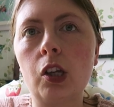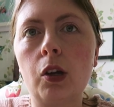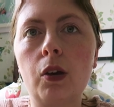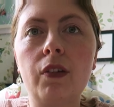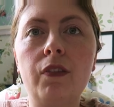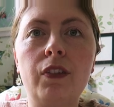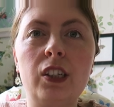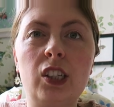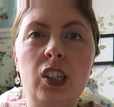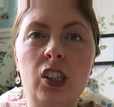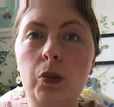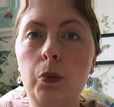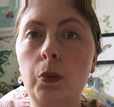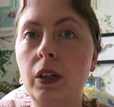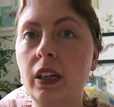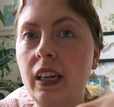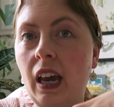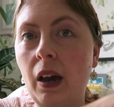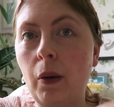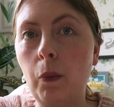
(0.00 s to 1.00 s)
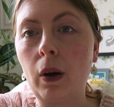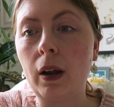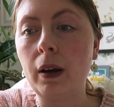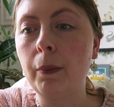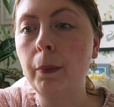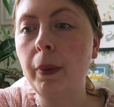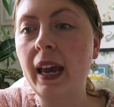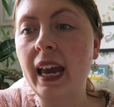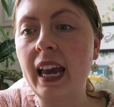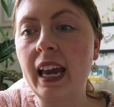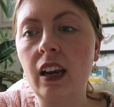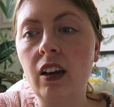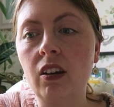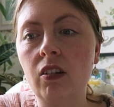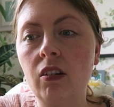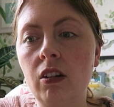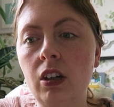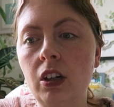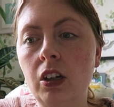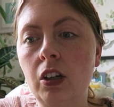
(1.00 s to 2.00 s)
So if you just want to get one
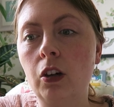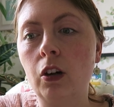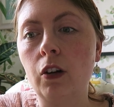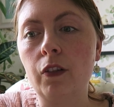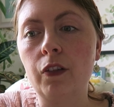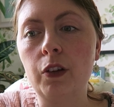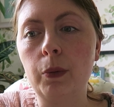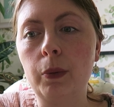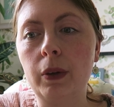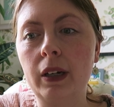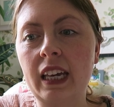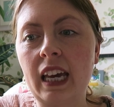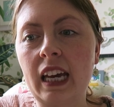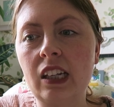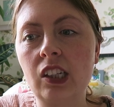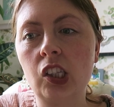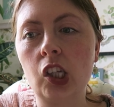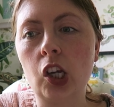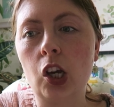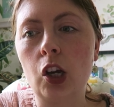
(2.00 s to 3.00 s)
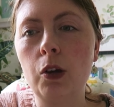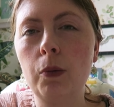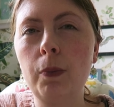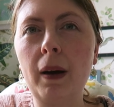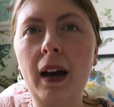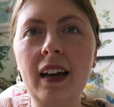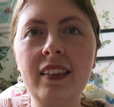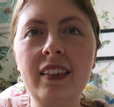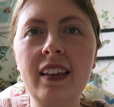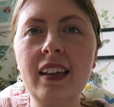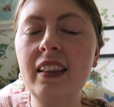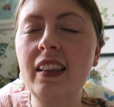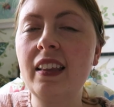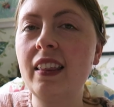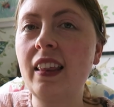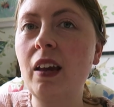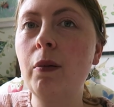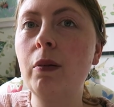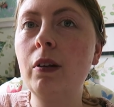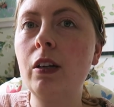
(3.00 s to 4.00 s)
pin, or if you want to get two, but I think
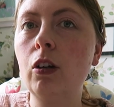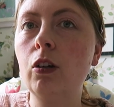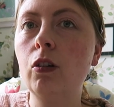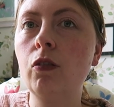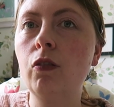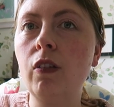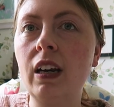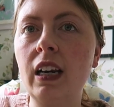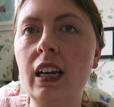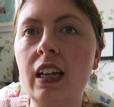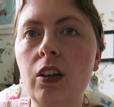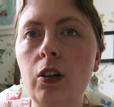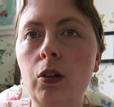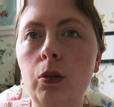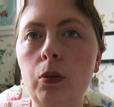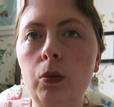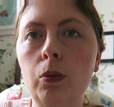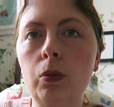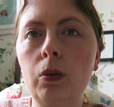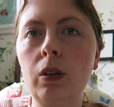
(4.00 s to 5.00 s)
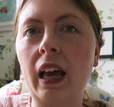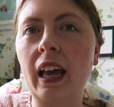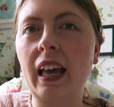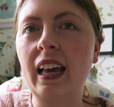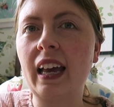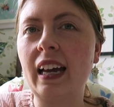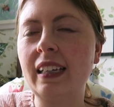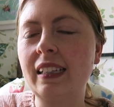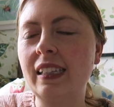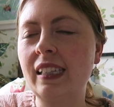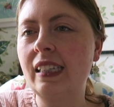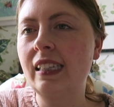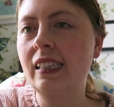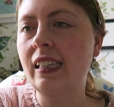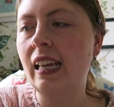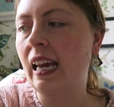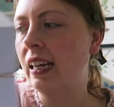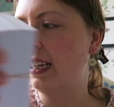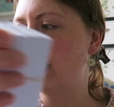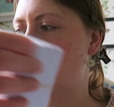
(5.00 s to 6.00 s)
that they would look really cool like as a
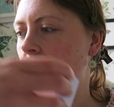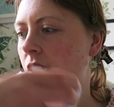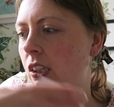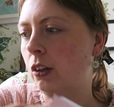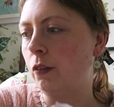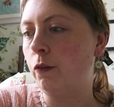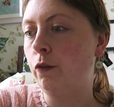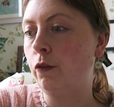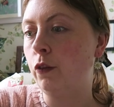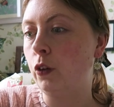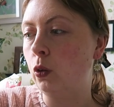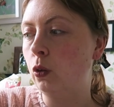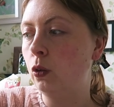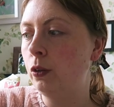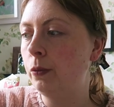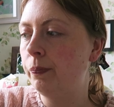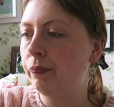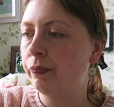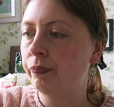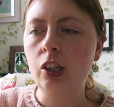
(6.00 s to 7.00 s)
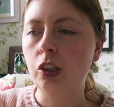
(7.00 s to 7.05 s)
set of four.